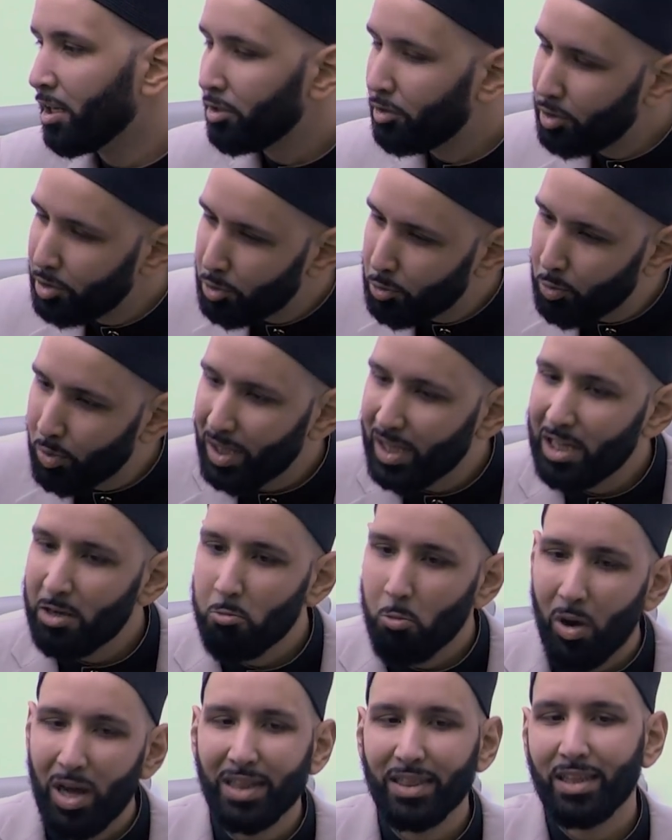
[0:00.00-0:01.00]
Do you really
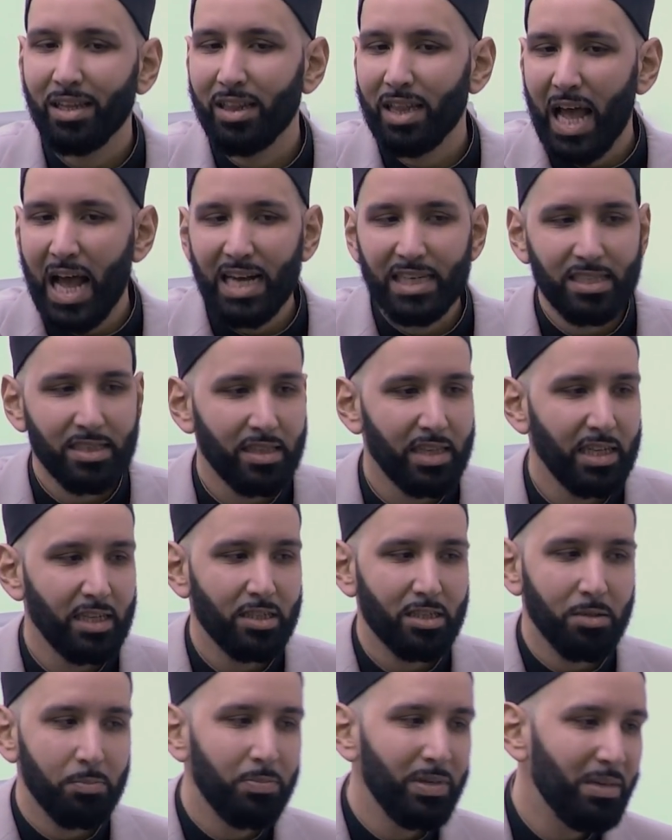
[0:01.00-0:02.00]
want the last thing
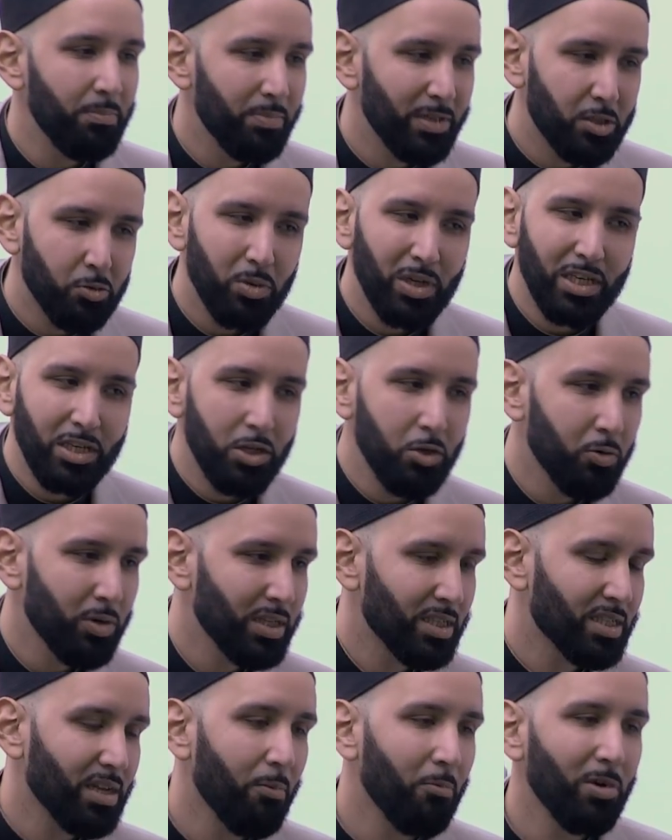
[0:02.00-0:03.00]
to be between you
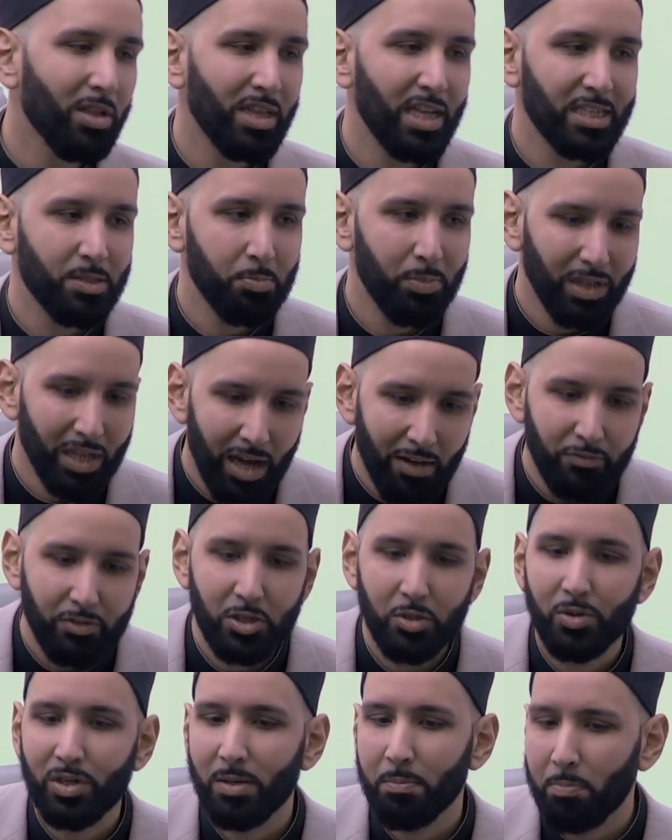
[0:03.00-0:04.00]
and someone that's beloved
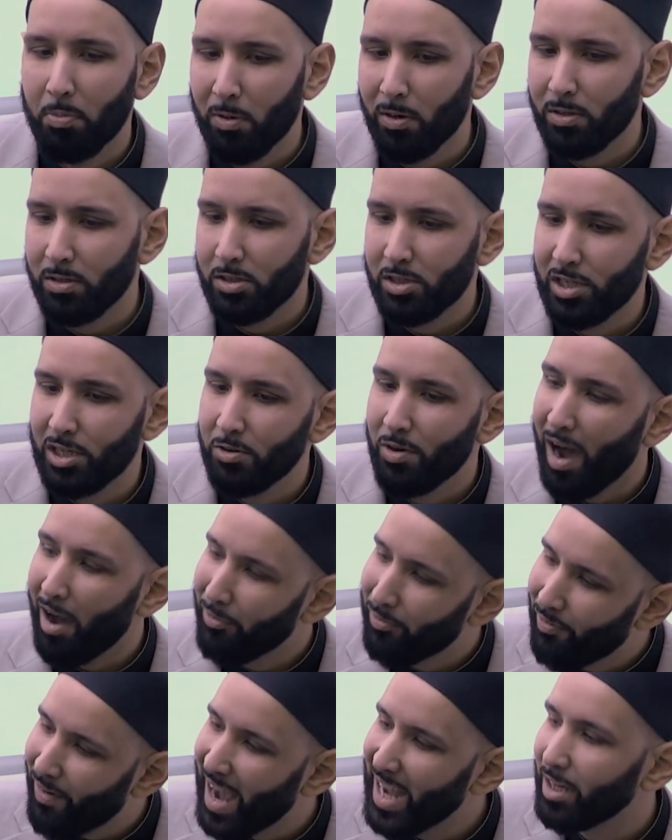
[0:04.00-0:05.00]
to you and important to you, a
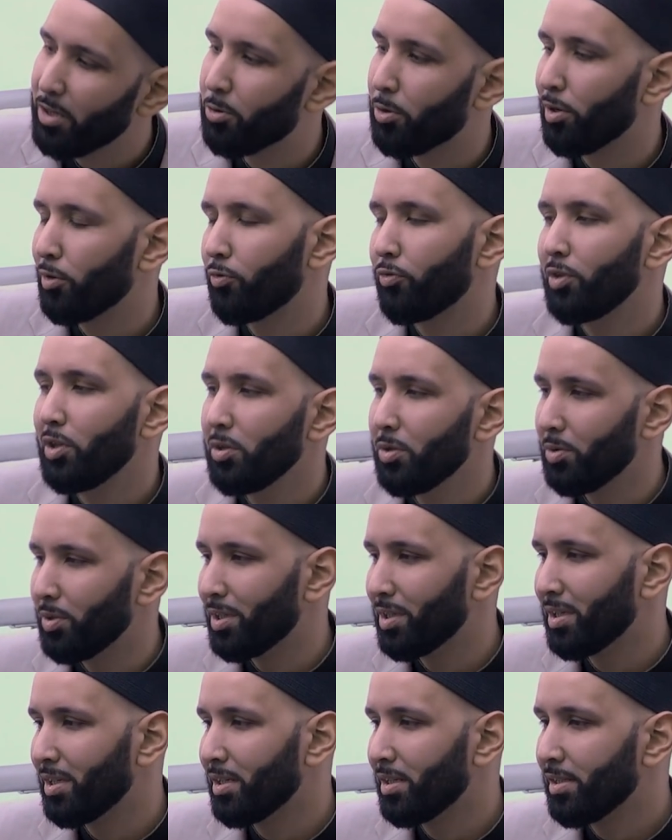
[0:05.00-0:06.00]
fight or a
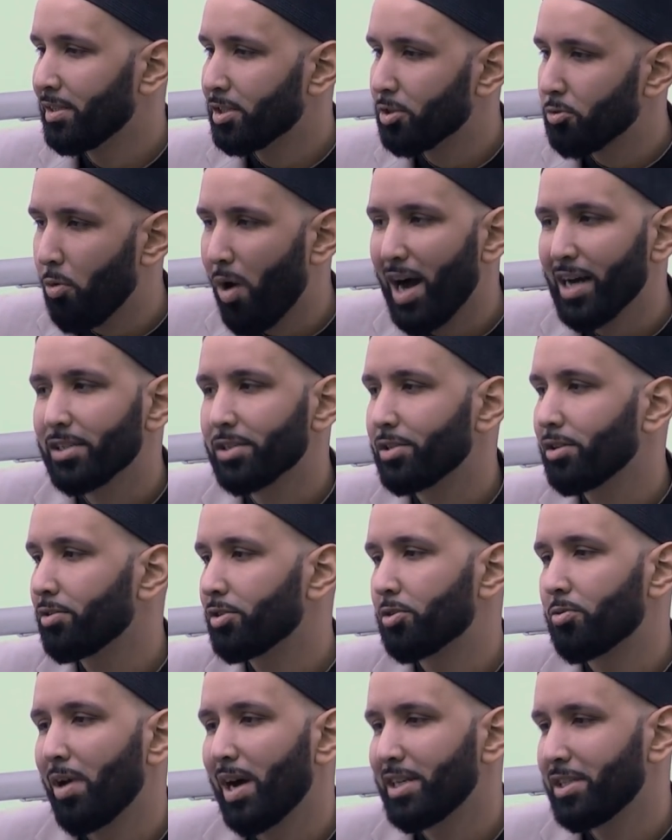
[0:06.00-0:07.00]
feud? Squash
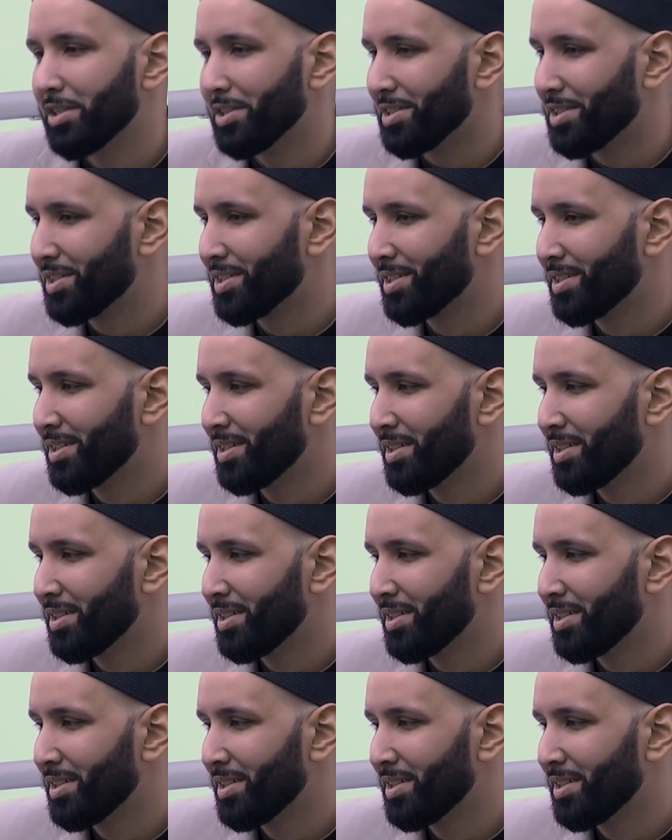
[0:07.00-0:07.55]
those grudges.